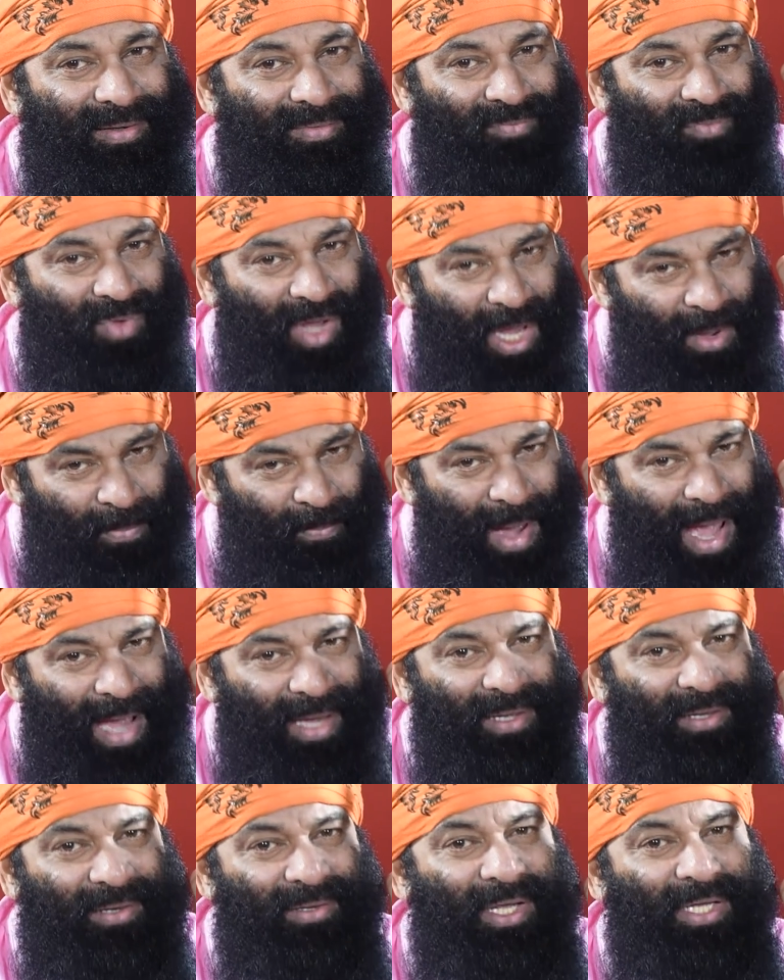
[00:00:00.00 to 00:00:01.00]
way
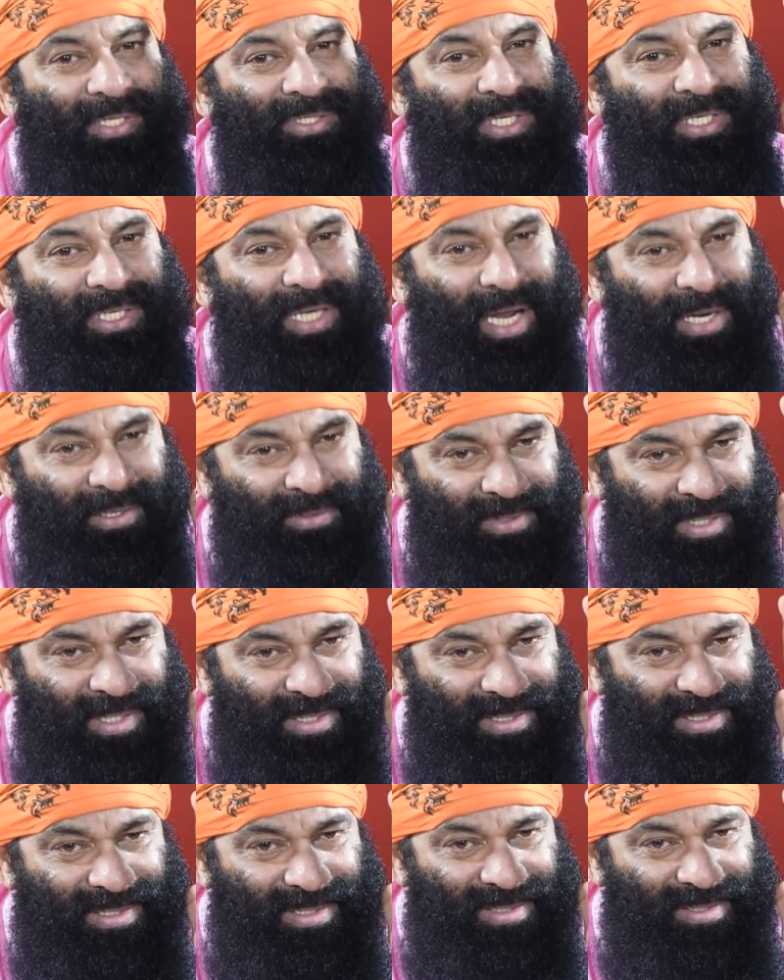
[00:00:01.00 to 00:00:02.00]
back in
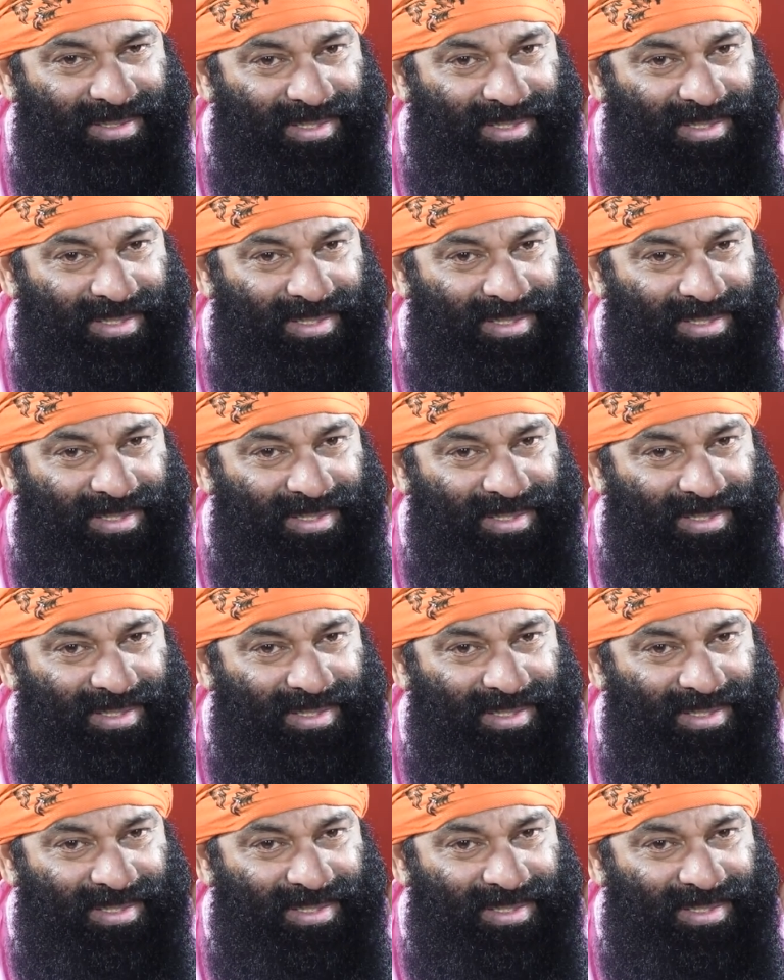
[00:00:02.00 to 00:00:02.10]
1800s,